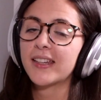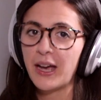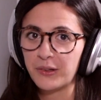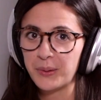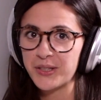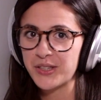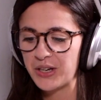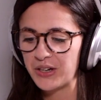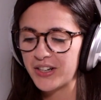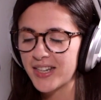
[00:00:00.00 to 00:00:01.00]
Caldwell
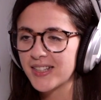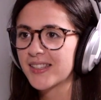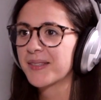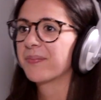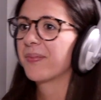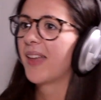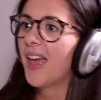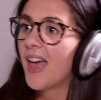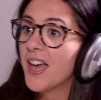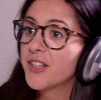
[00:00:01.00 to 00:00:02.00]
Securities.
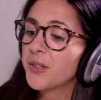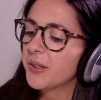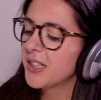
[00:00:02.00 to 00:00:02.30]
So